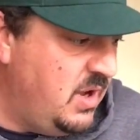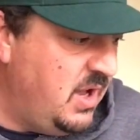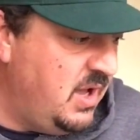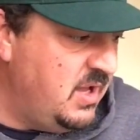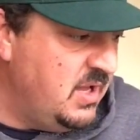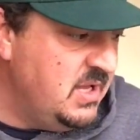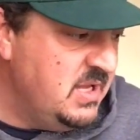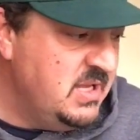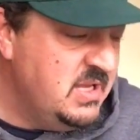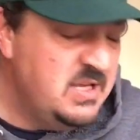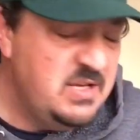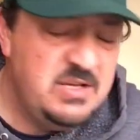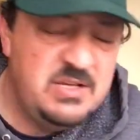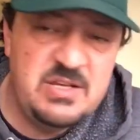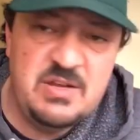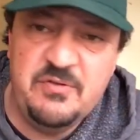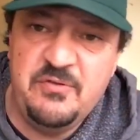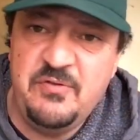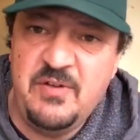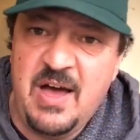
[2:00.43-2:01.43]
uh,
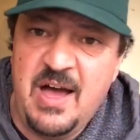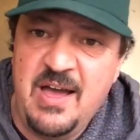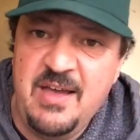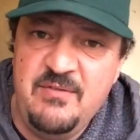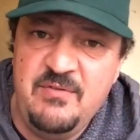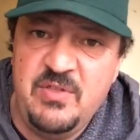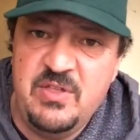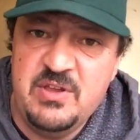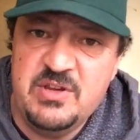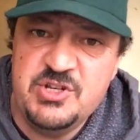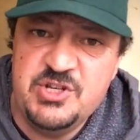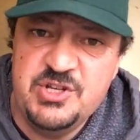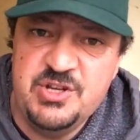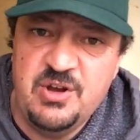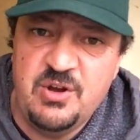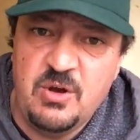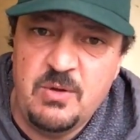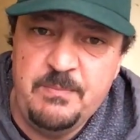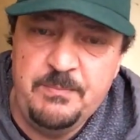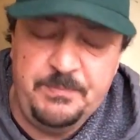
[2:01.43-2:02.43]
to five this
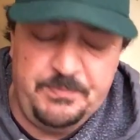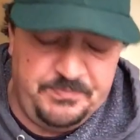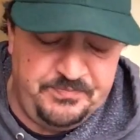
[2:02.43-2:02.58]
year.